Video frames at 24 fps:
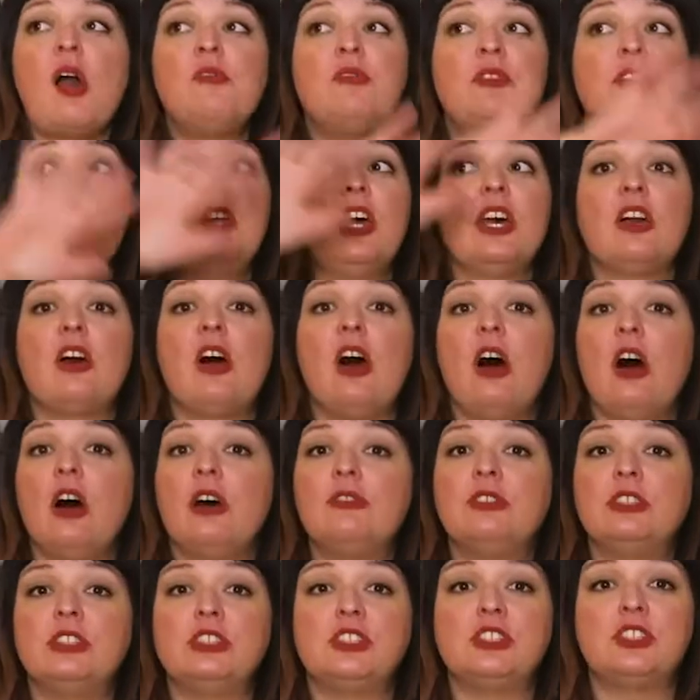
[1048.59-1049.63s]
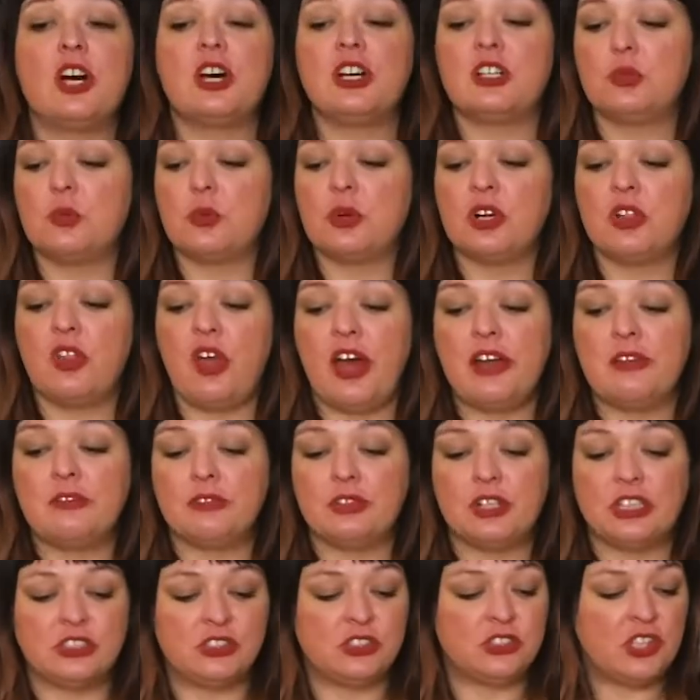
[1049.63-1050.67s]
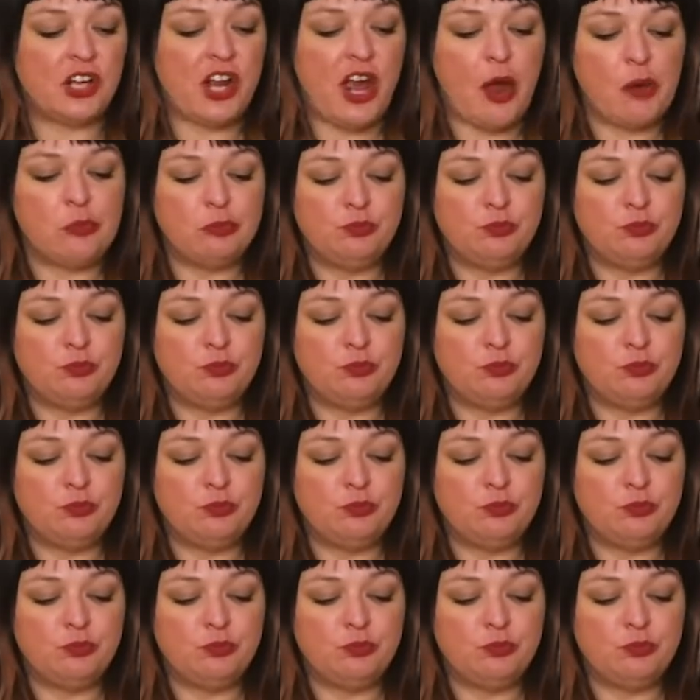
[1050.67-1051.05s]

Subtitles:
feel like all the stars were aligned for us today.